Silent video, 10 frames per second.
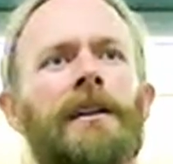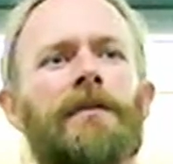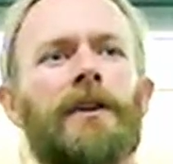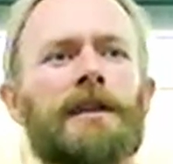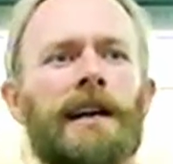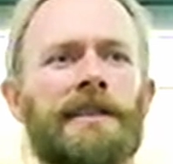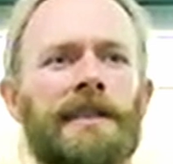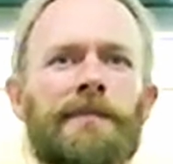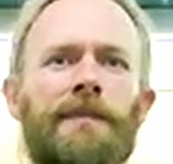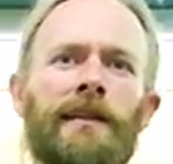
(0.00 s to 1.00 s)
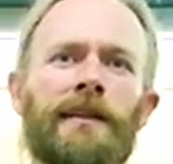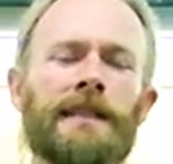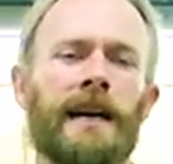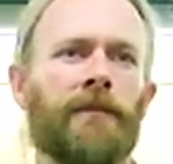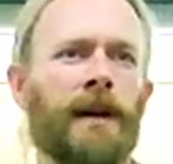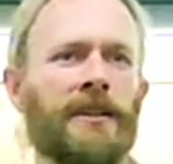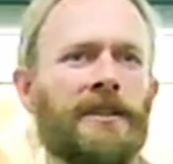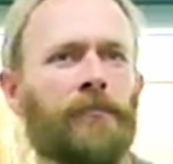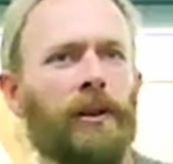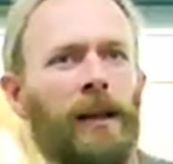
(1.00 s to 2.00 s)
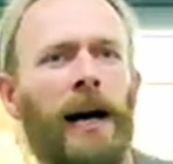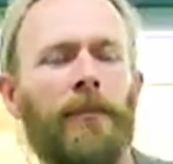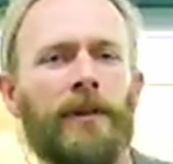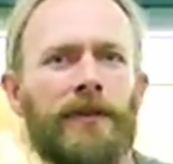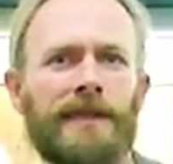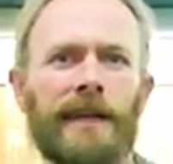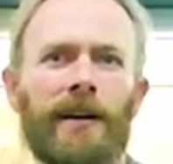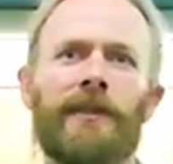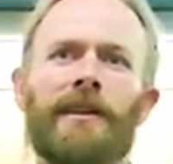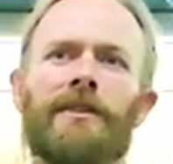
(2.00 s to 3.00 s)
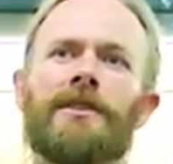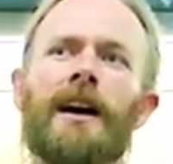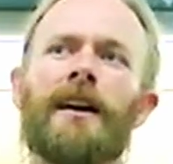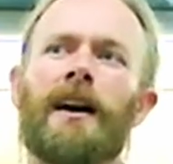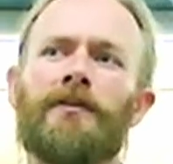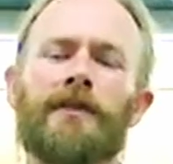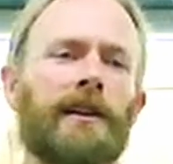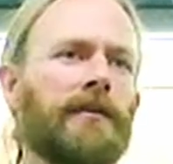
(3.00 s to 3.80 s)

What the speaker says: photons as being this kind of magic blob of stuff that shot off